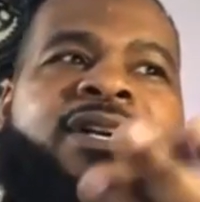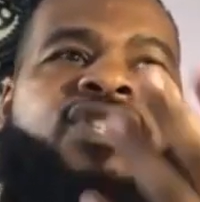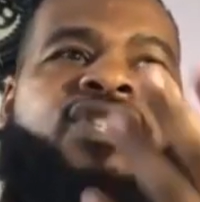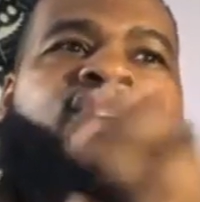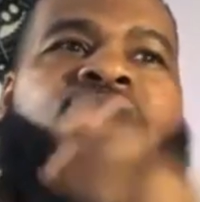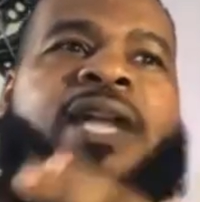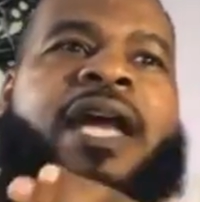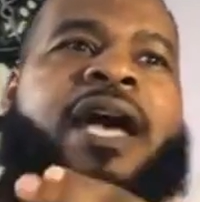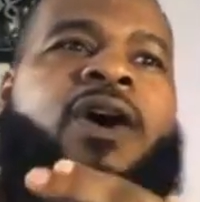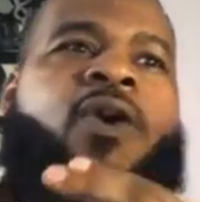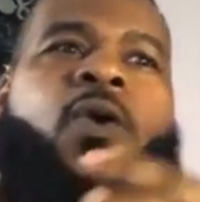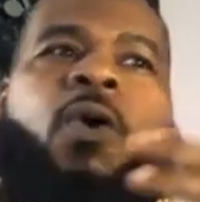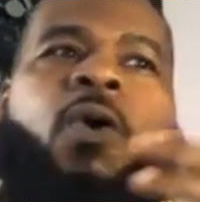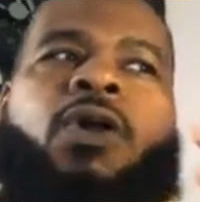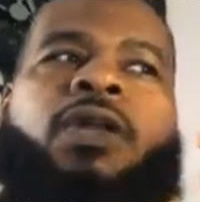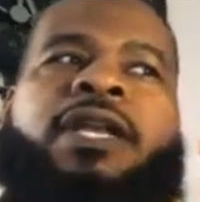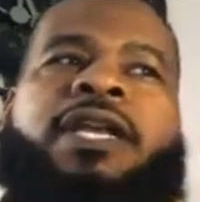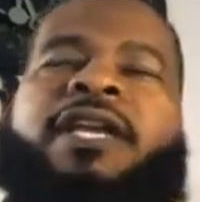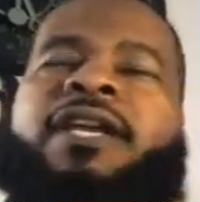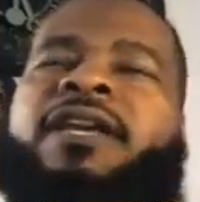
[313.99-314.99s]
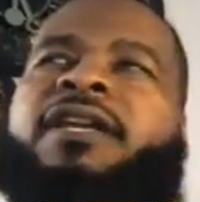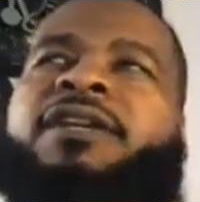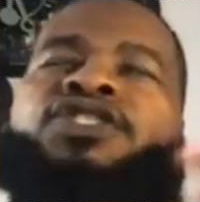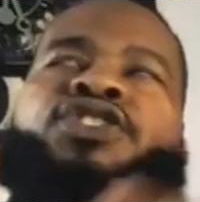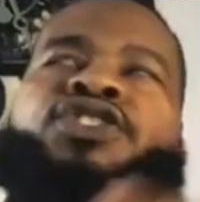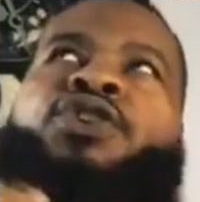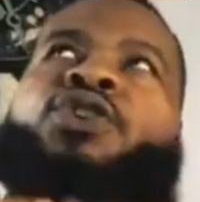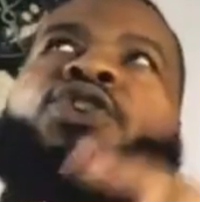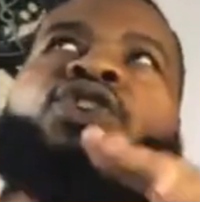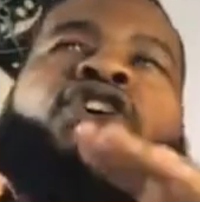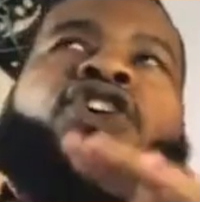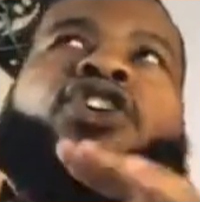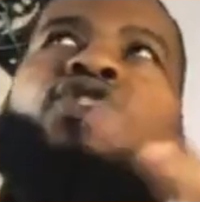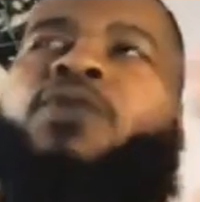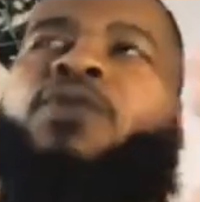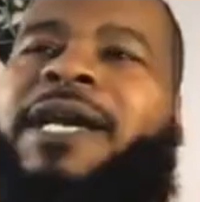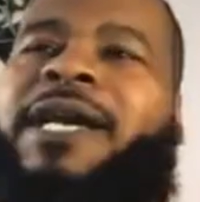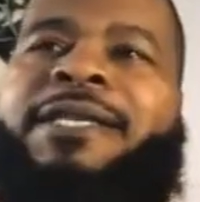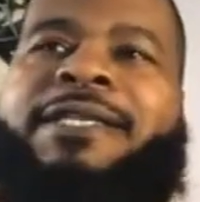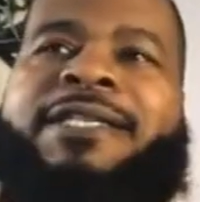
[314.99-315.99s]
So not only do you look
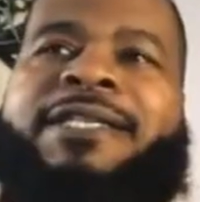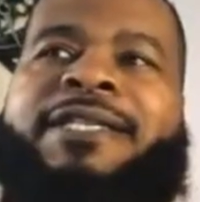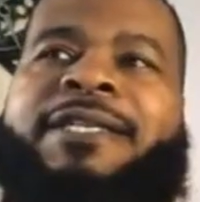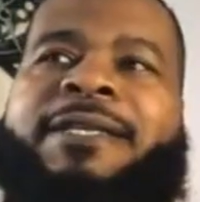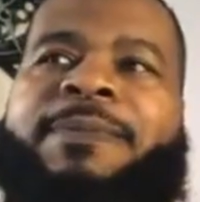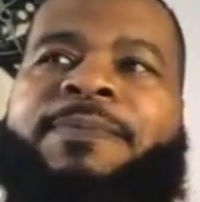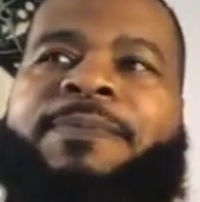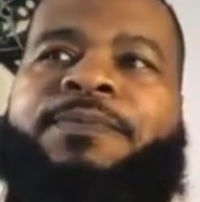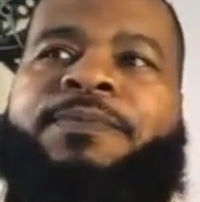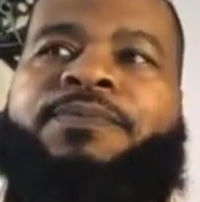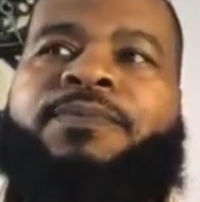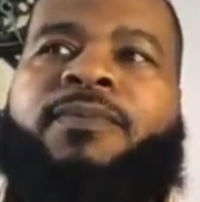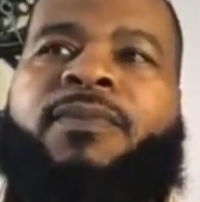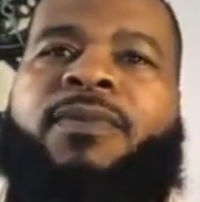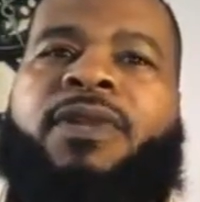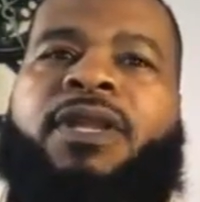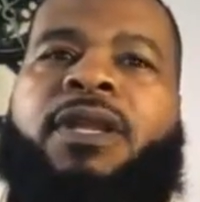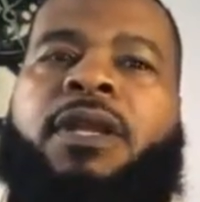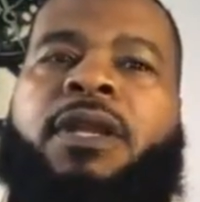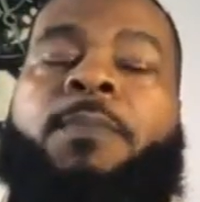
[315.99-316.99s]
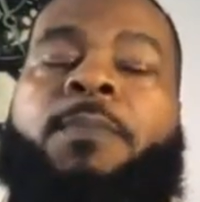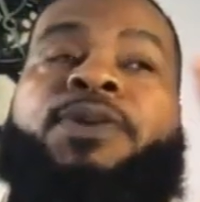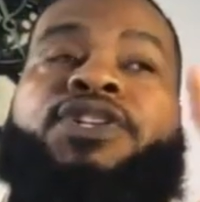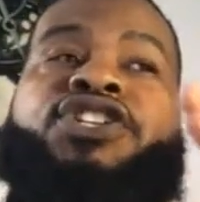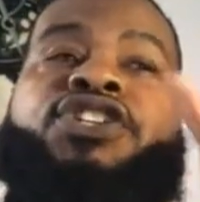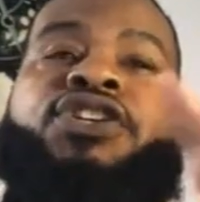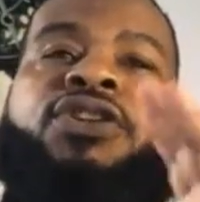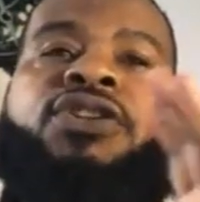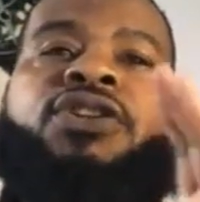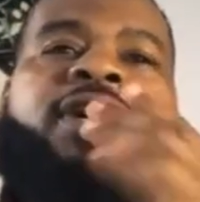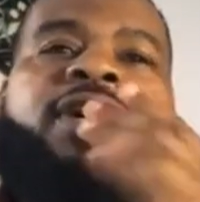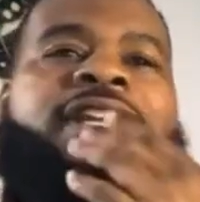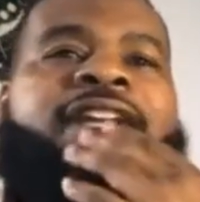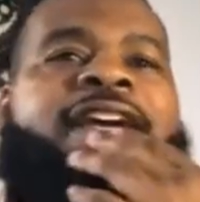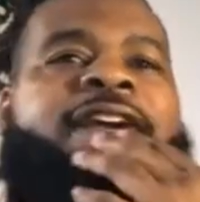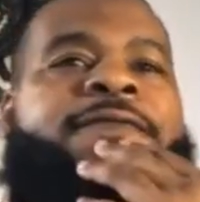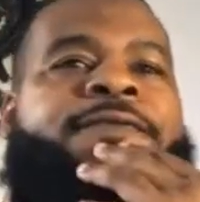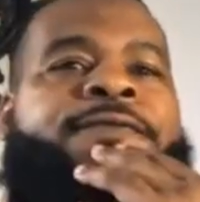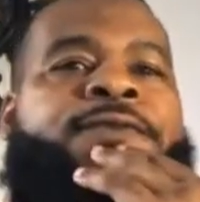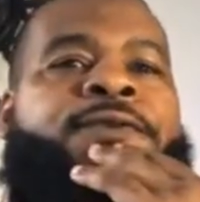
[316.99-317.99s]
crazy, but you look
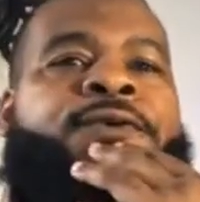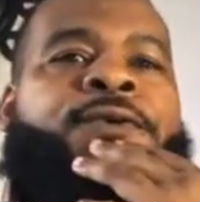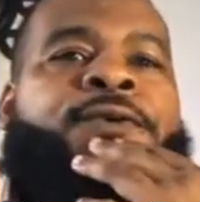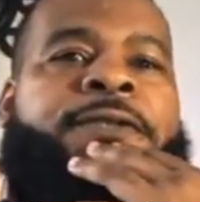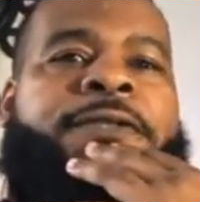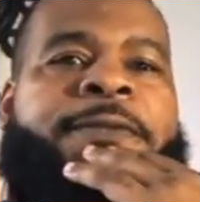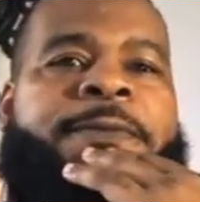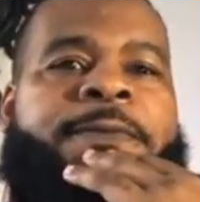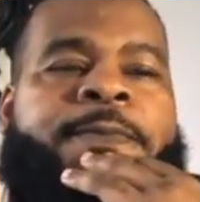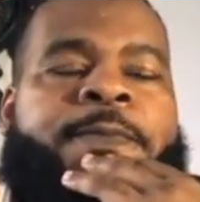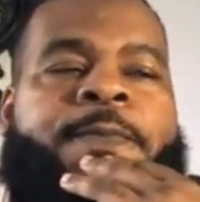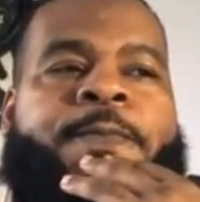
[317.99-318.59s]
like food.